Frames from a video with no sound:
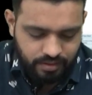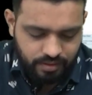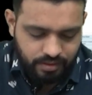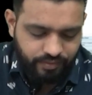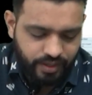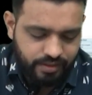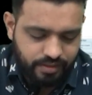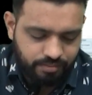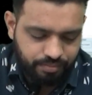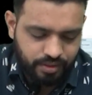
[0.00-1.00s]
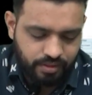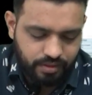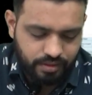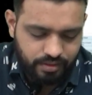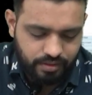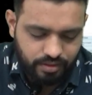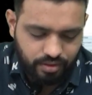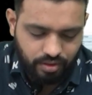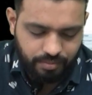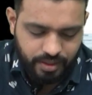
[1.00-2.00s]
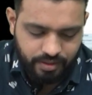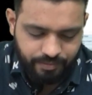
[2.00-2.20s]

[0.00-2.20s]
Very simple, is trauma.